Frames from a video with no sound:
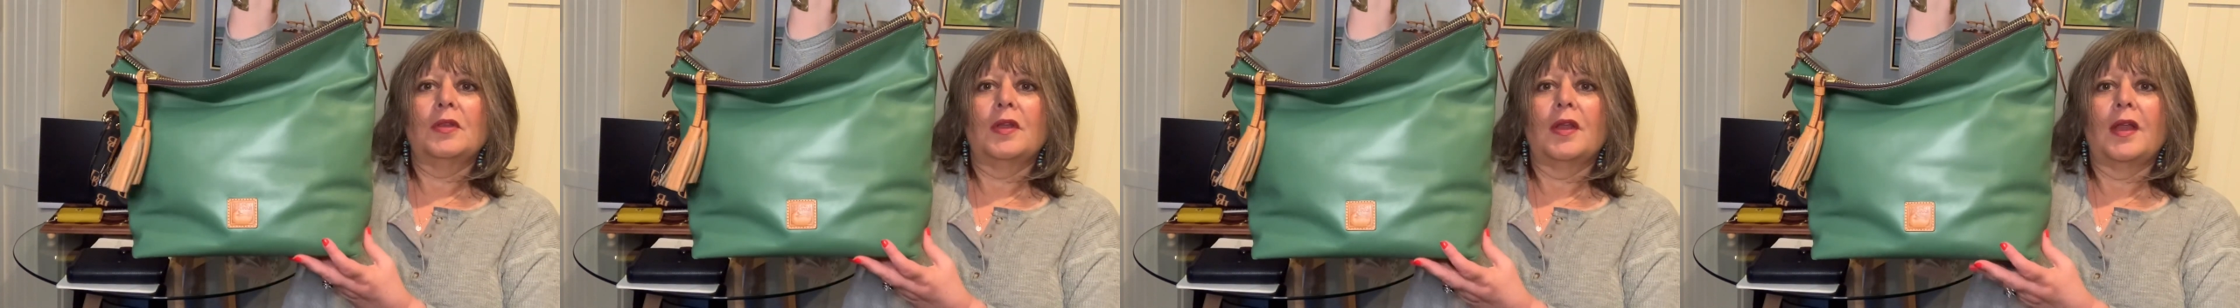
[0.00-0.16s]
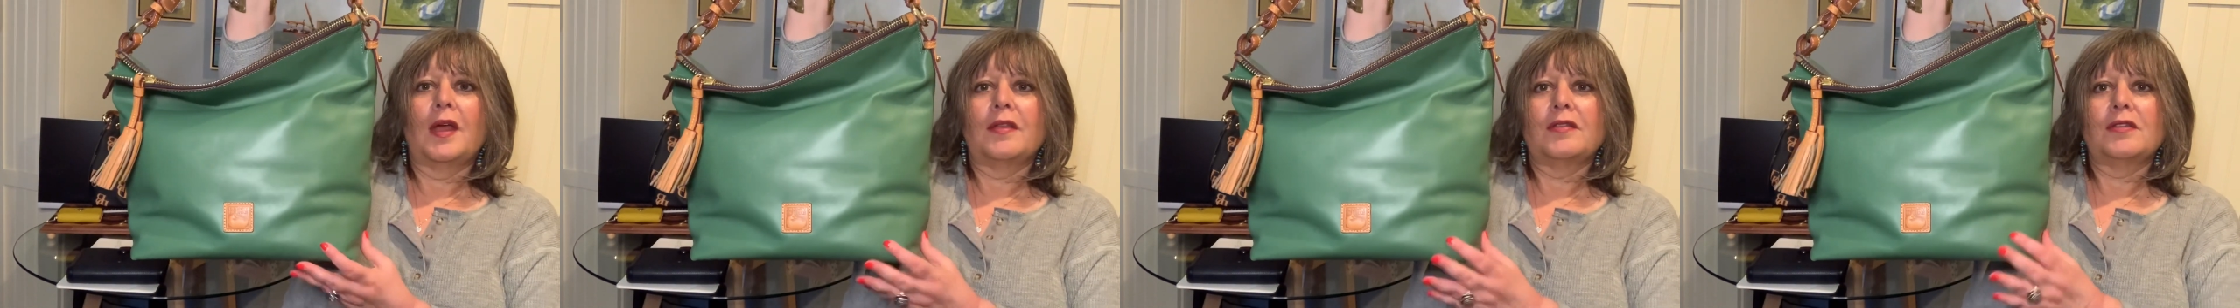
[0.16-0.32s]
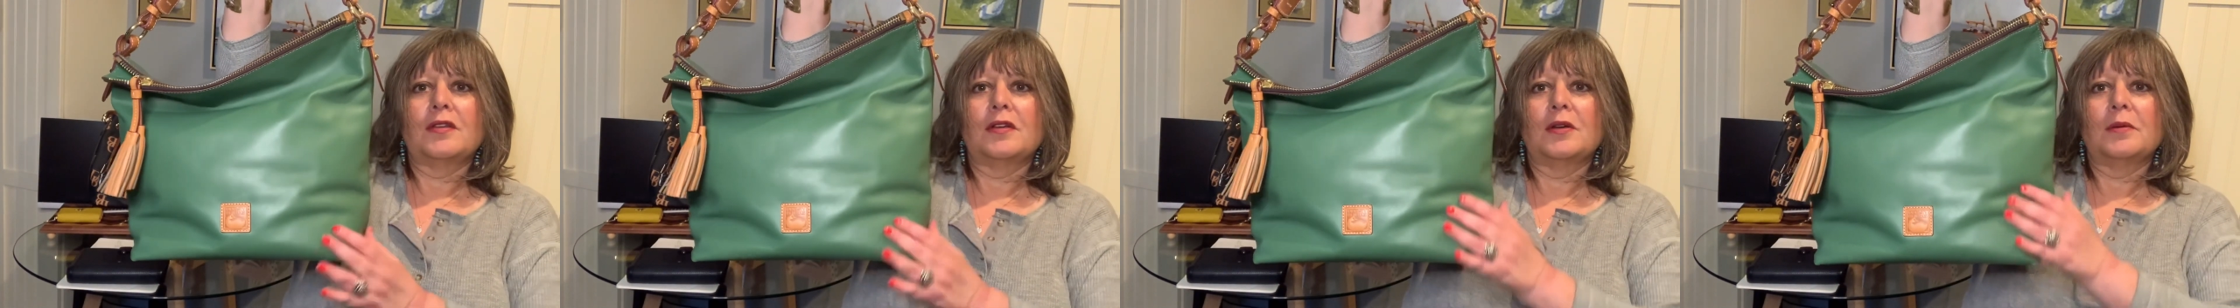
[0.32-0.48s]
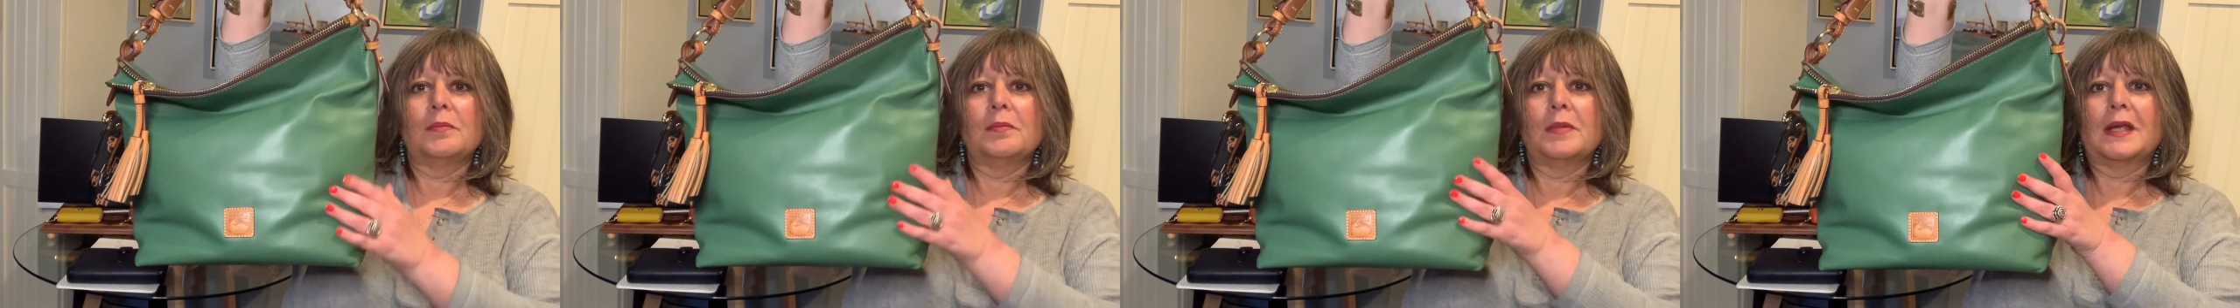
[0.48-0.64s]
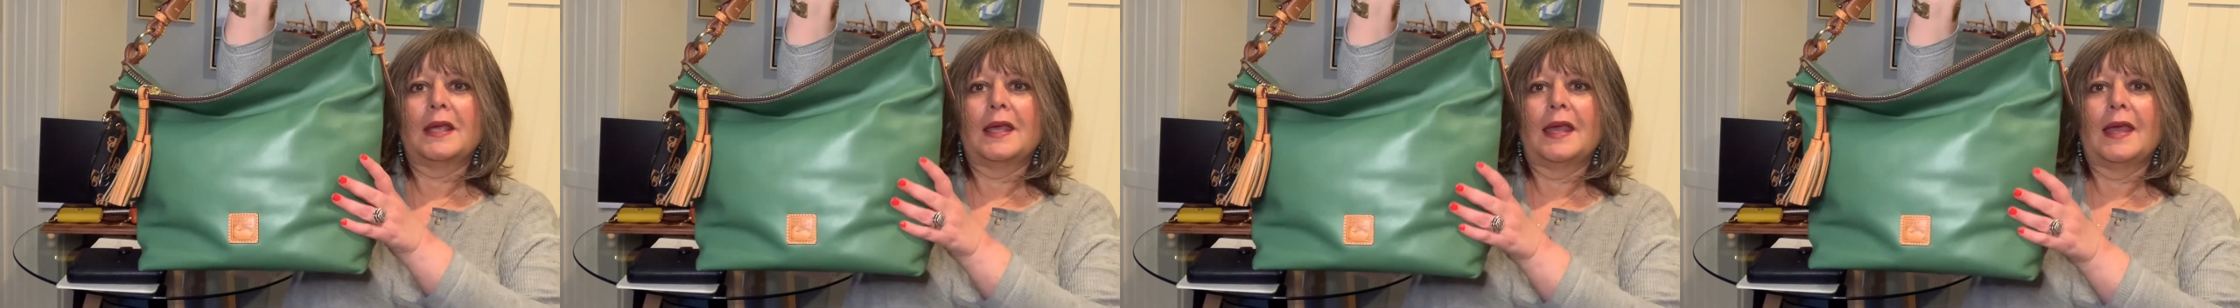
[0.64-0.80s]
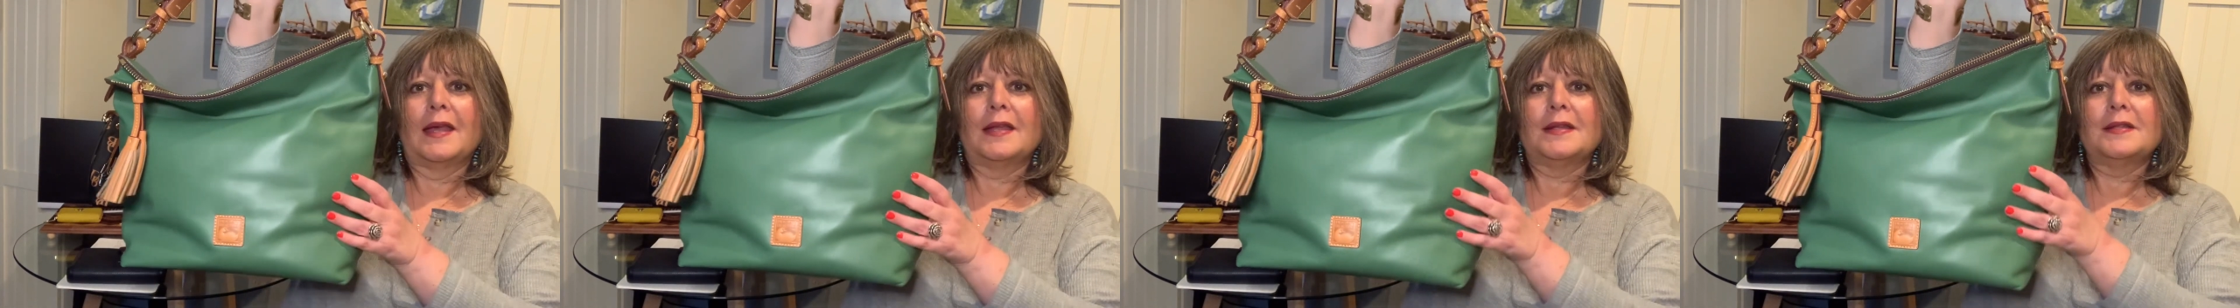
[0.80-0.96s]
leather
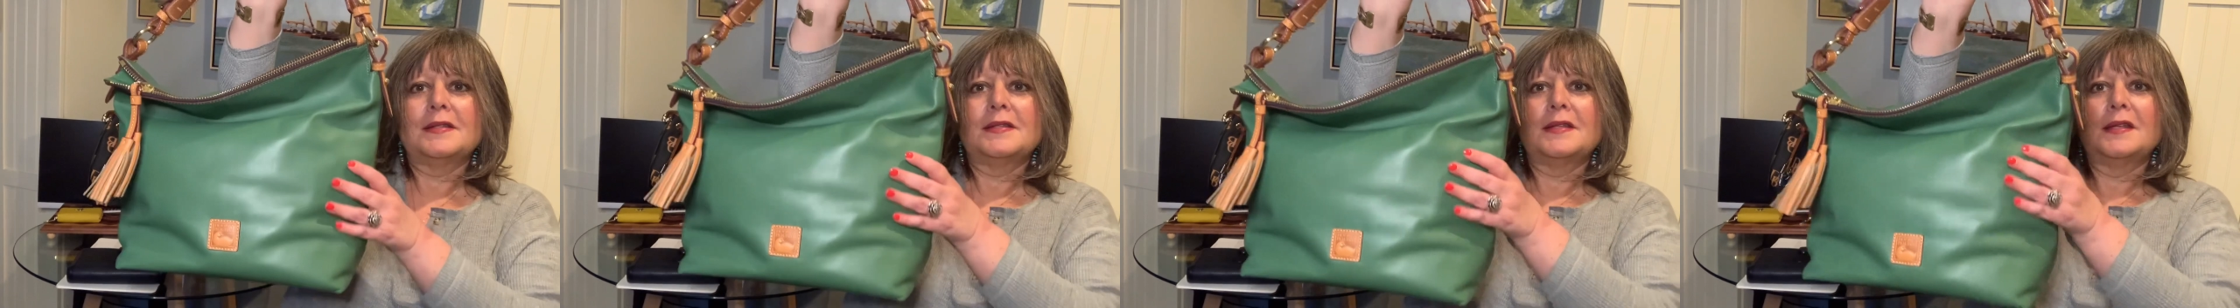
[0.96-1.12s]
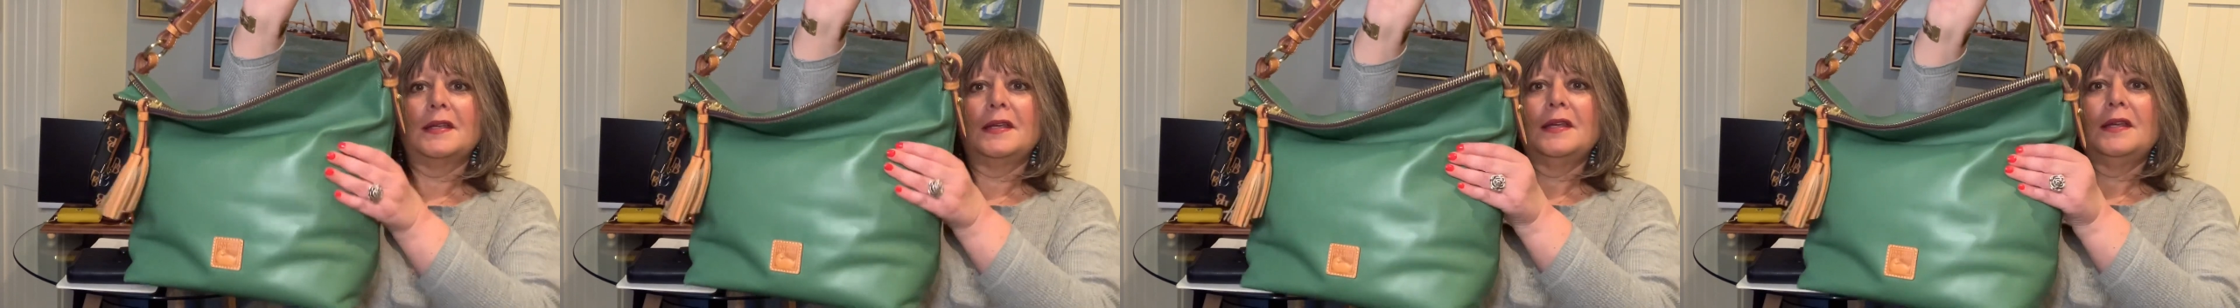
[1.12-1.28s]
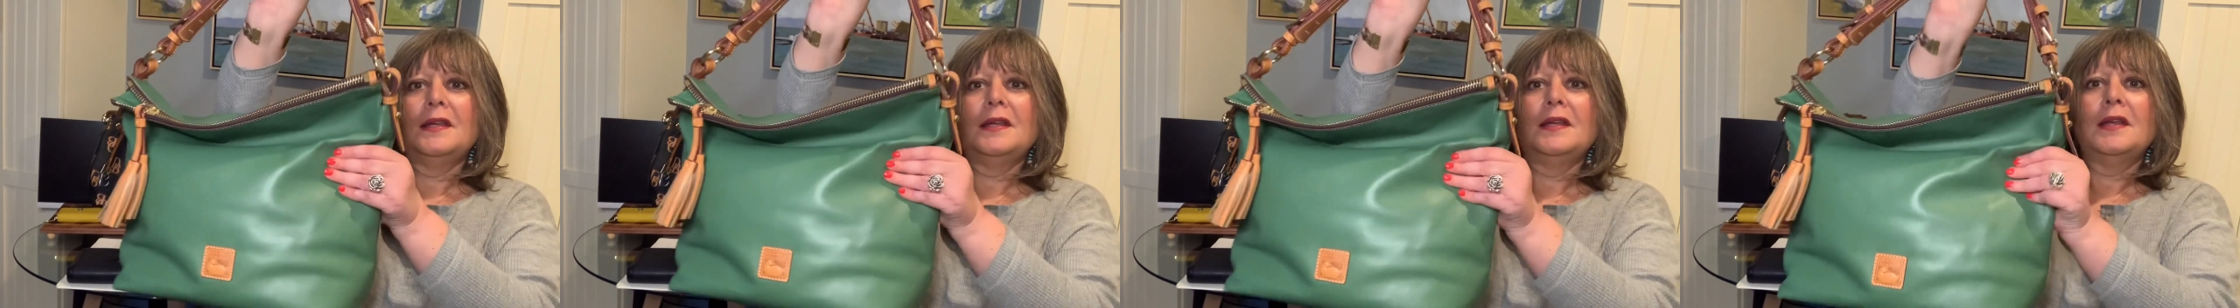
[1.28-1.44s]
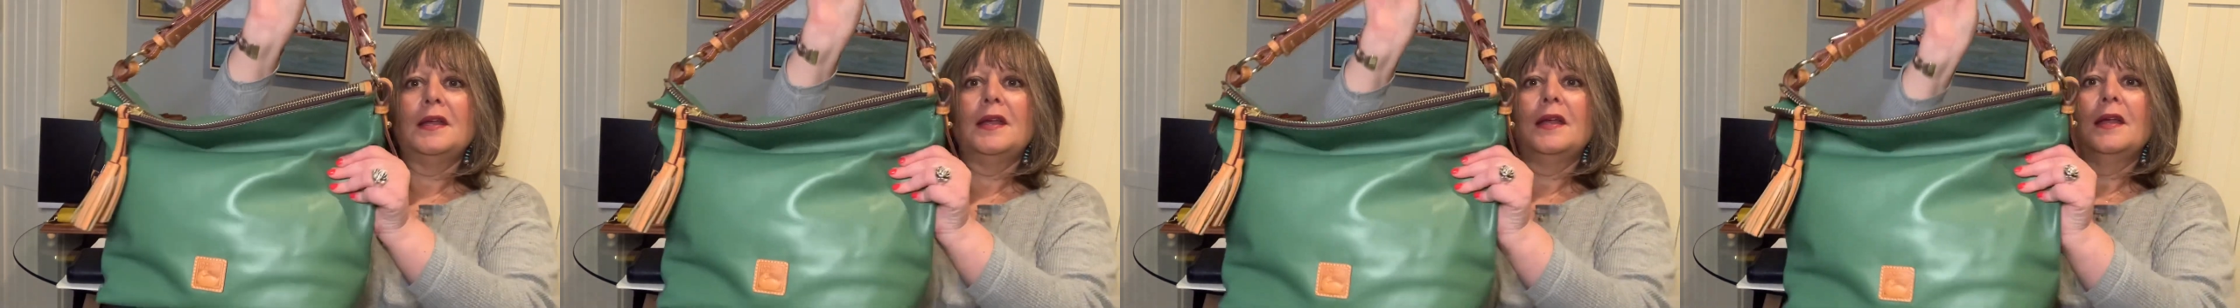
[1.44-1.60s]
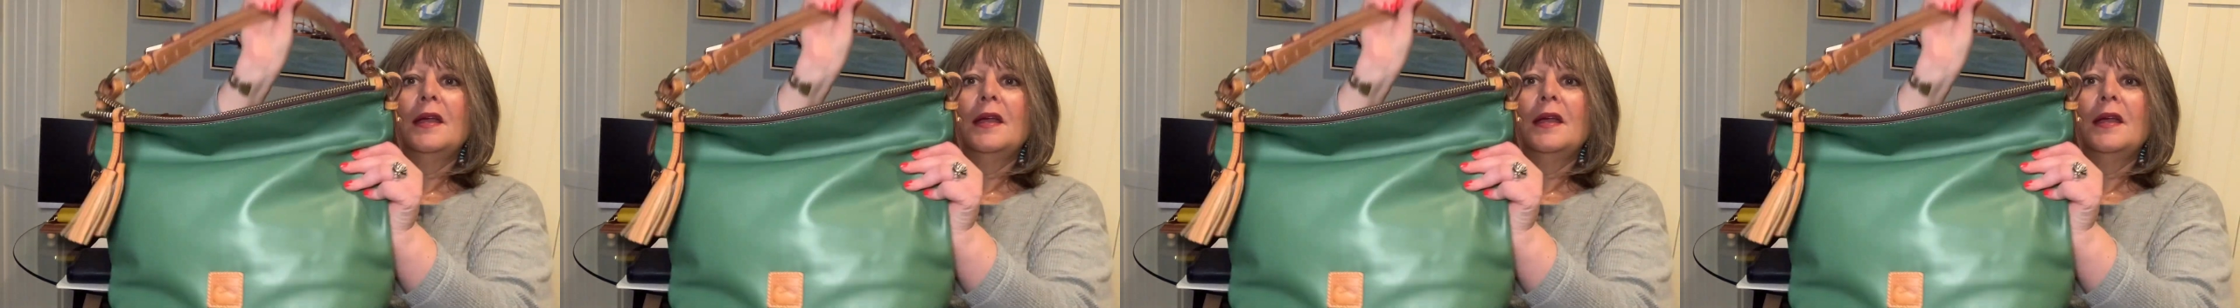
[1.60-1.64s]
Mackenzie,